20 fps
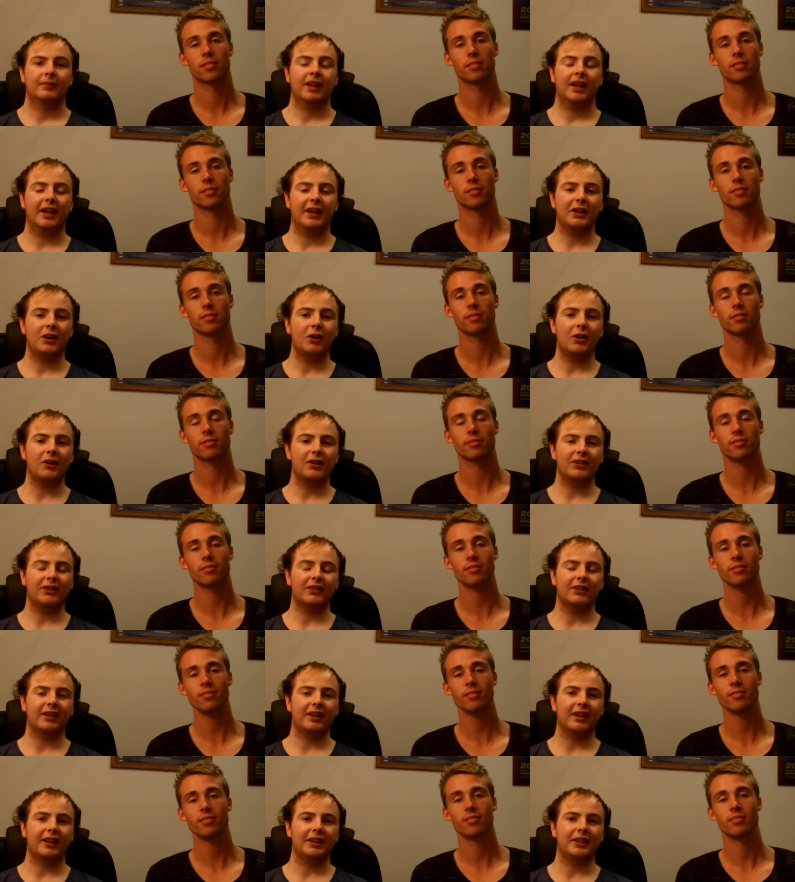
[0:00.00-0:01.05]
Speaker 1: G'day guys, and
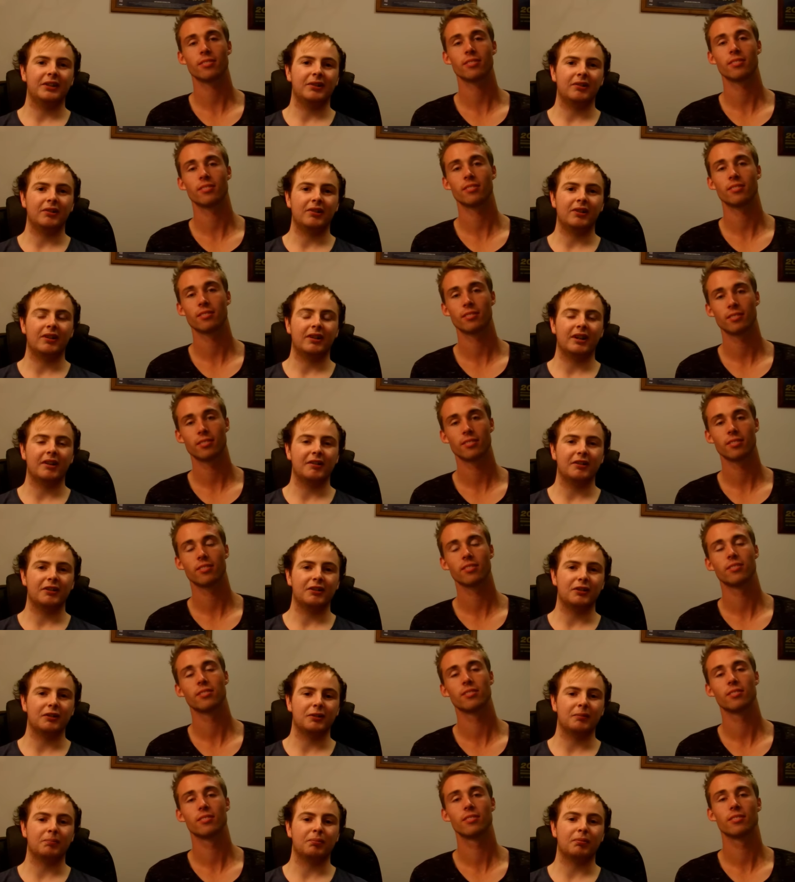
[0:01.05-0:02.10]
today Shield and I are going
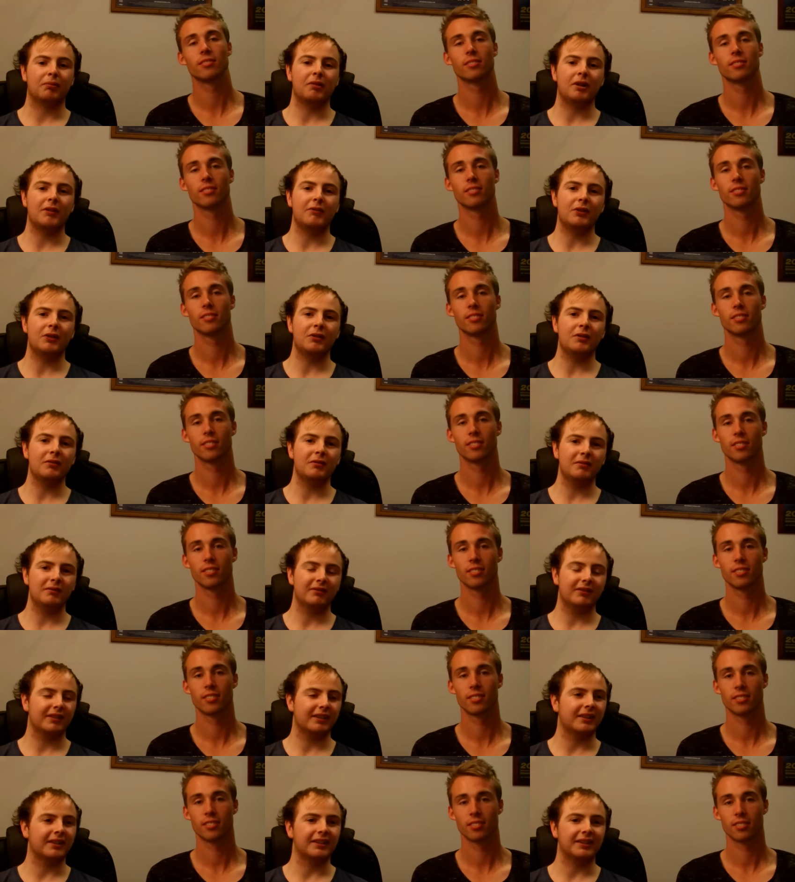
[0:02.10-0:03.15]
to preview
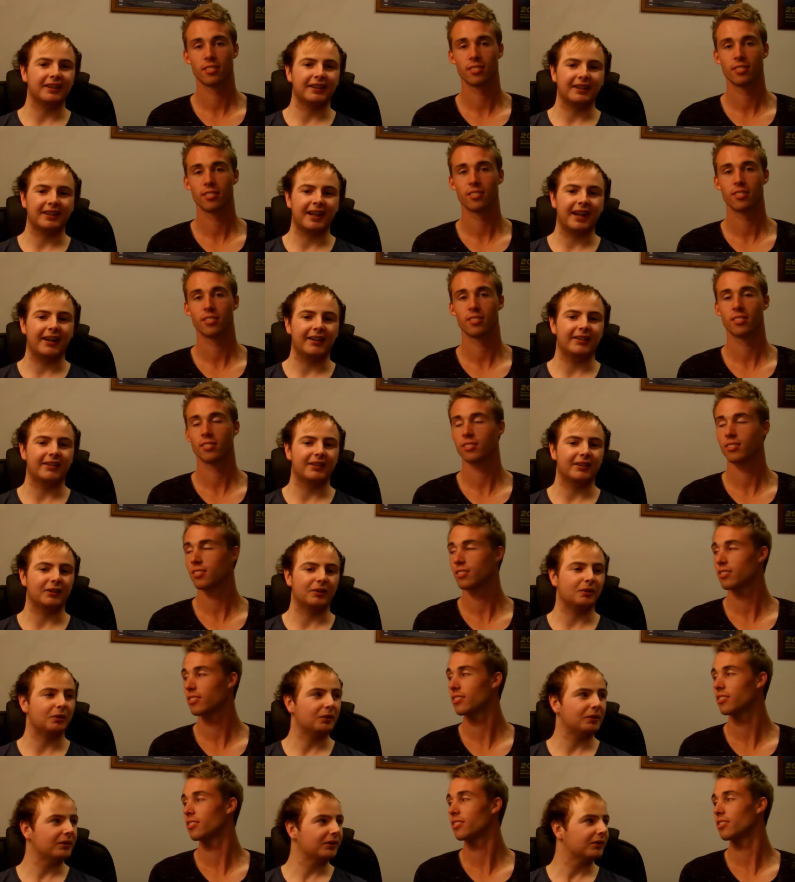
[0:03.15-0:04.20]
the Cats and the
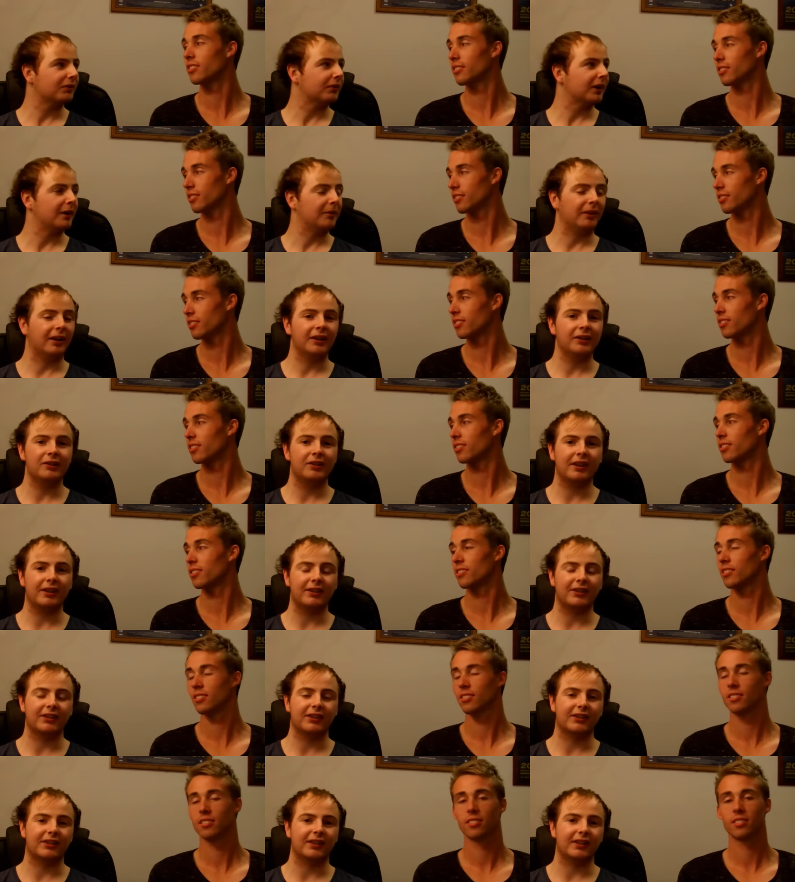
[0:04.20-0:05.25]
Hawks, round one,
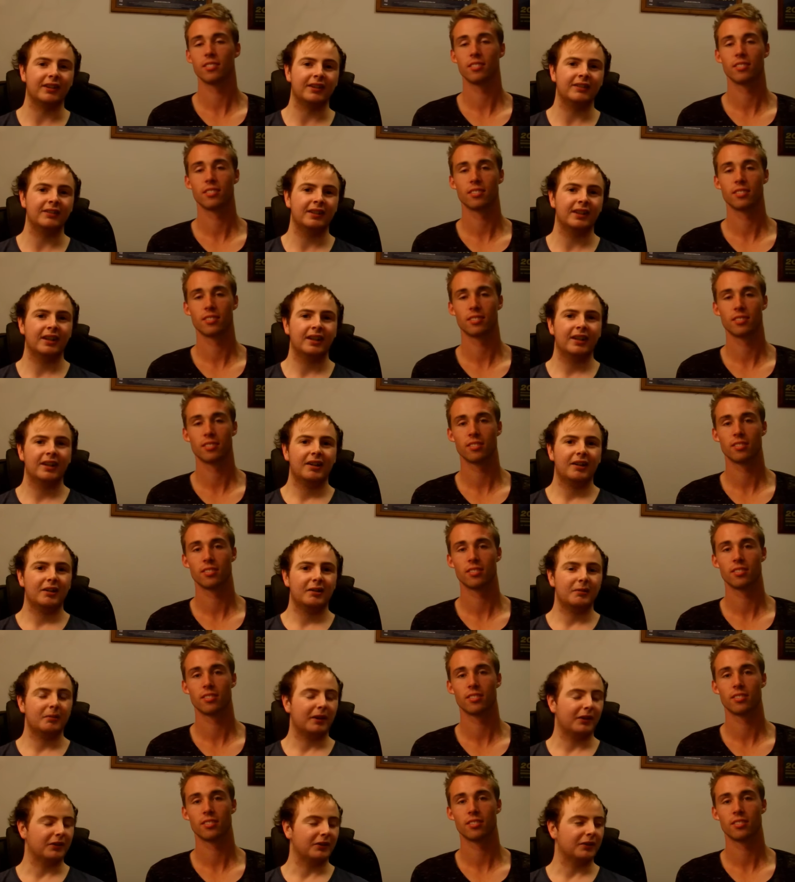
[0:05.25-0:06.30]
2016.
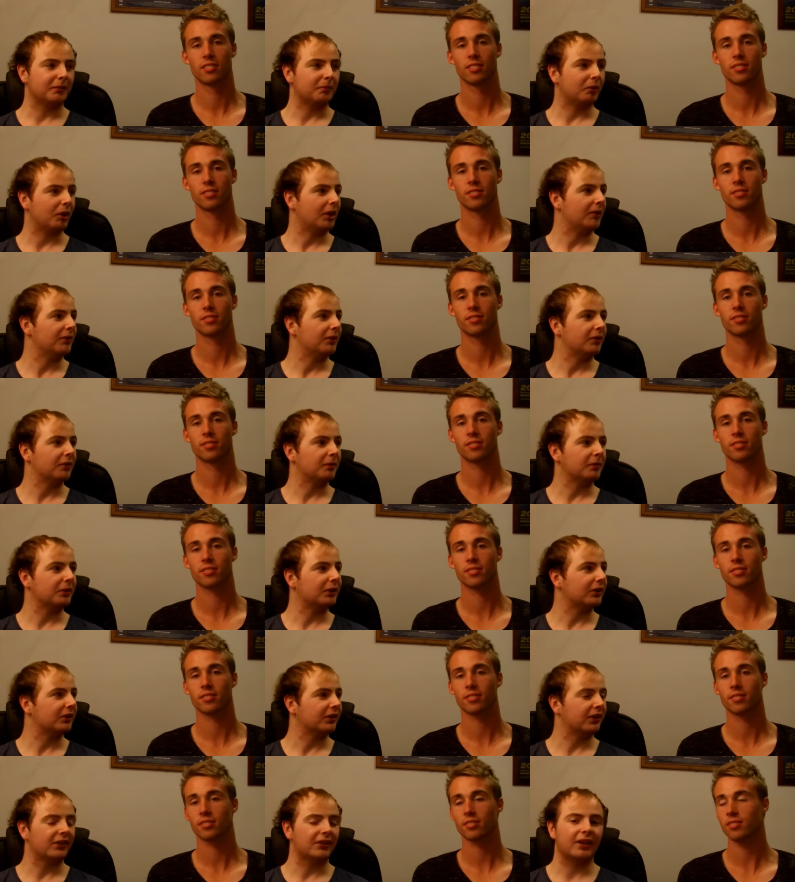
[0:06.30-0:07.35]
Basically previewing
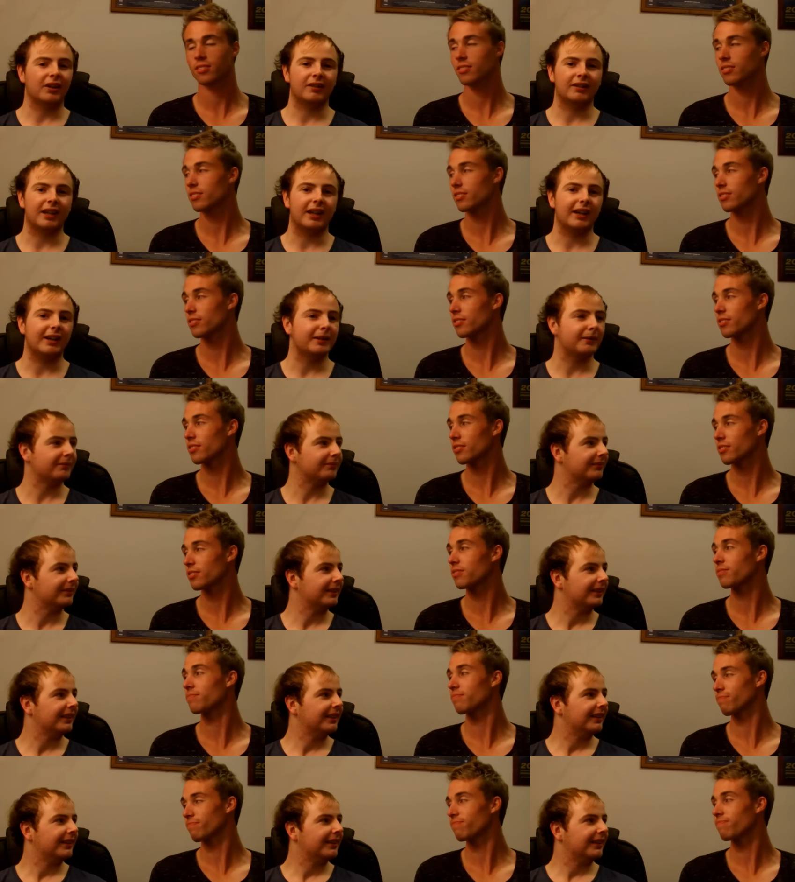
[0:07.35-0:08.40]
because there's no game
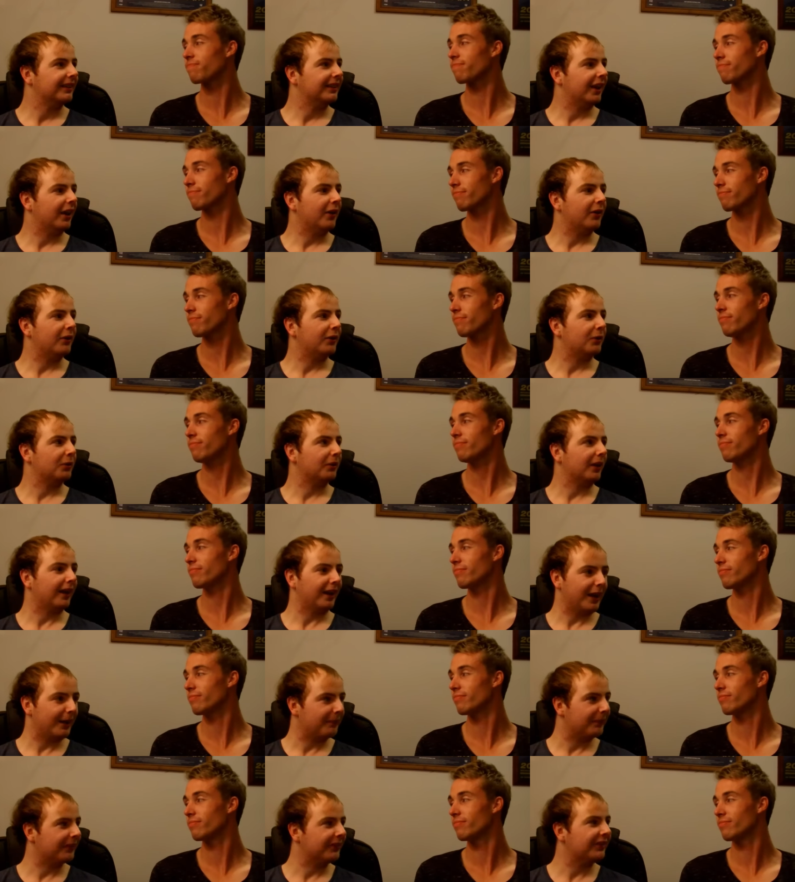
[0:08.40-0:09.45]
until that
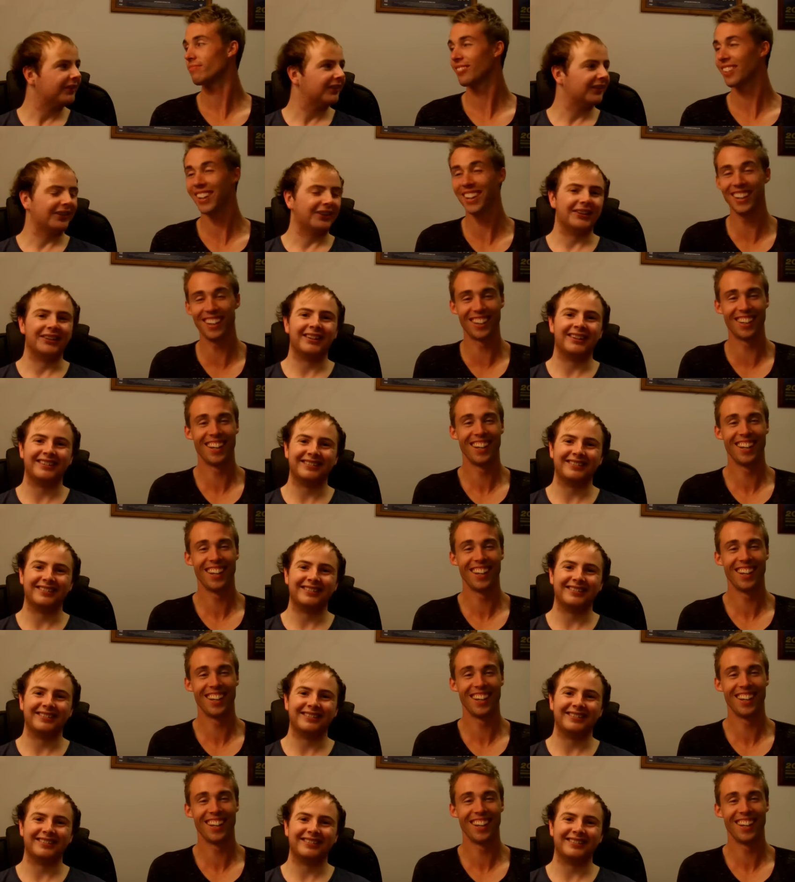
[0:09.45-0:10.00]
happens, so